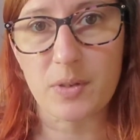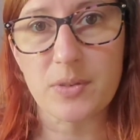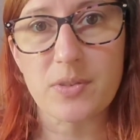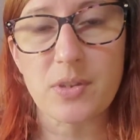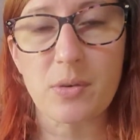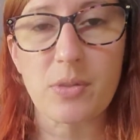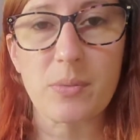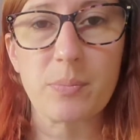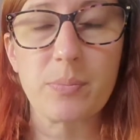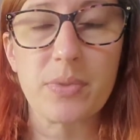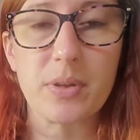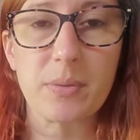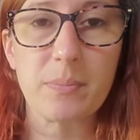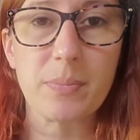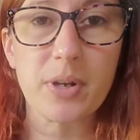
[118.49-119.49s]
So
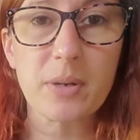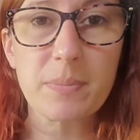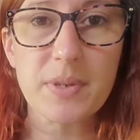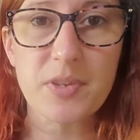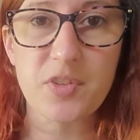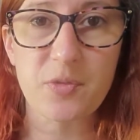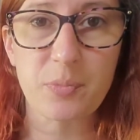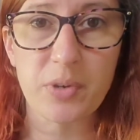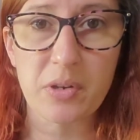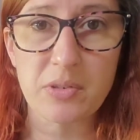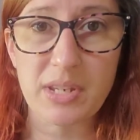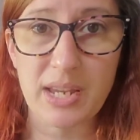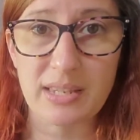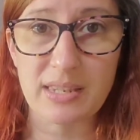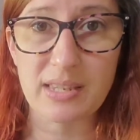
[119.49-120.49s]
the purpose of
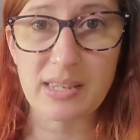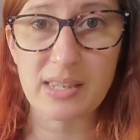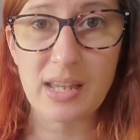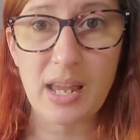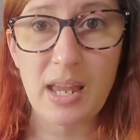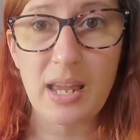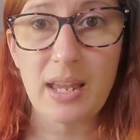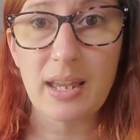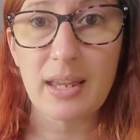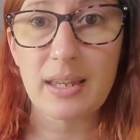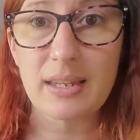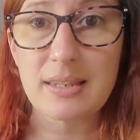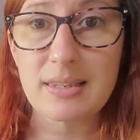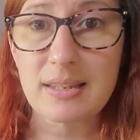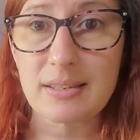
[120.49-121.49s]
protests
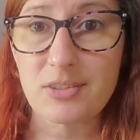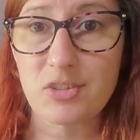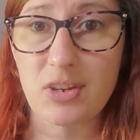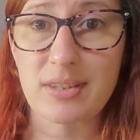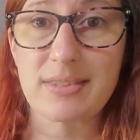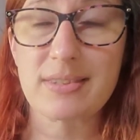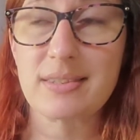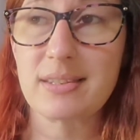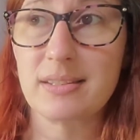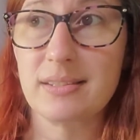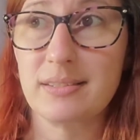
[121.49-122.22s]
isn't just